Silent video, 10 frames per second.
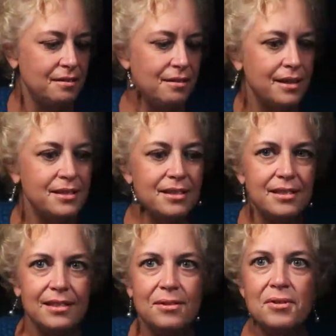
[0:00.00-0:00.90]
let's
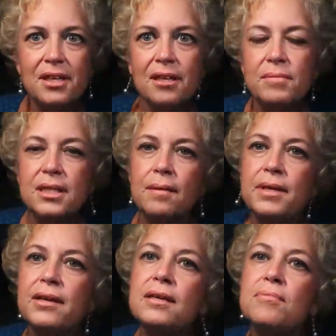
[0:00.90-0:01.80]
just see what comes up.
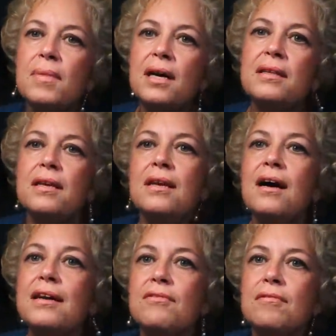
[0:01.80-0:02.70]
Now, keep in mind that
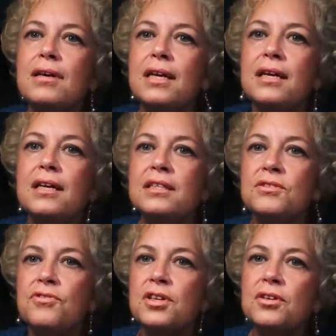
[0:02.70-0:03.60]
not every reading is
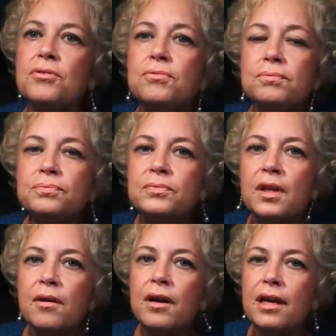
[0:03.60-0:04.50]
for you.
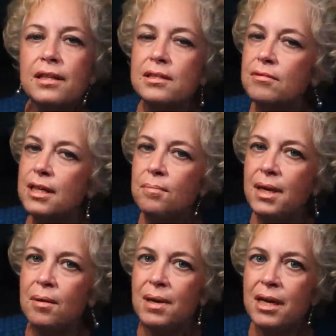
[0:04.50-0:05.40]
All right, this reading
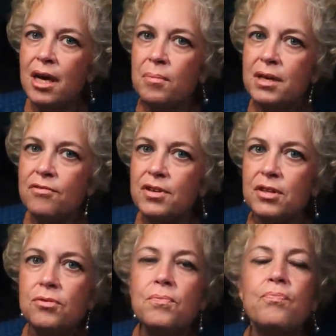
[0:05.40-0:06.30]
may or may not be for
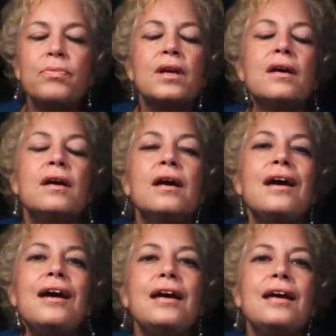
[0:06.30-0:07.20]
you
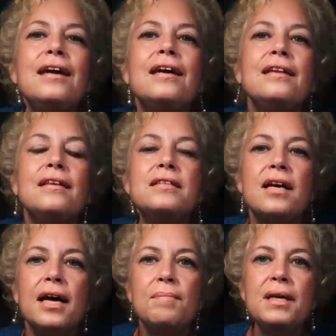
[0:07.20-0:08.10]
and the
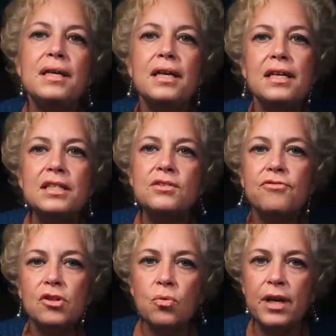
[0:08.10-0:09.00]
timing is
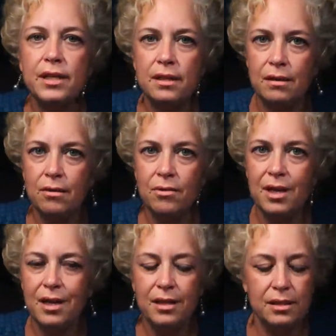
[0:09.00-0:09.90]
fluid,
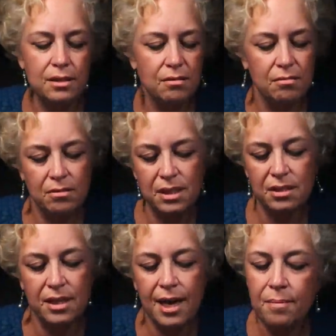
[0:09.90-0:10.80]
okay? So this
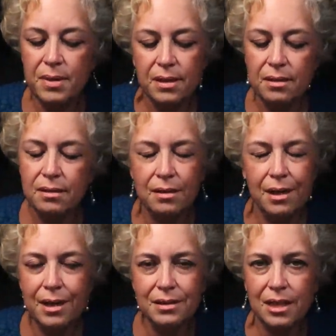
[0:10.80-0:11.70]
could happen the
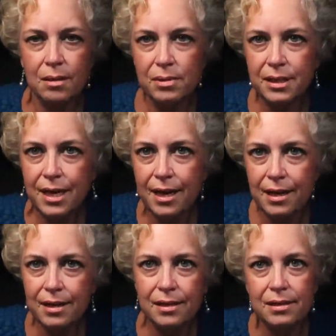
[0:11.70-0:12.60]
next couple of
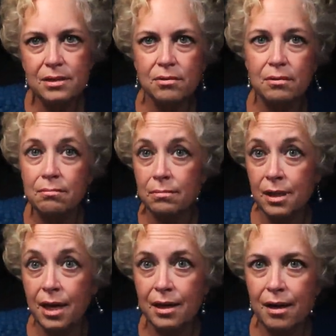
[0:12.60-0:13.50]
days or
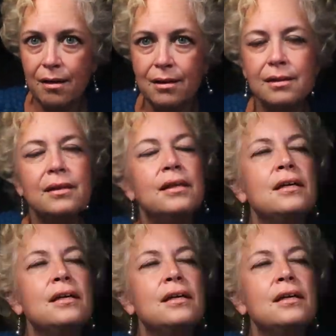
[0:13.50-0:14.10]
not at all.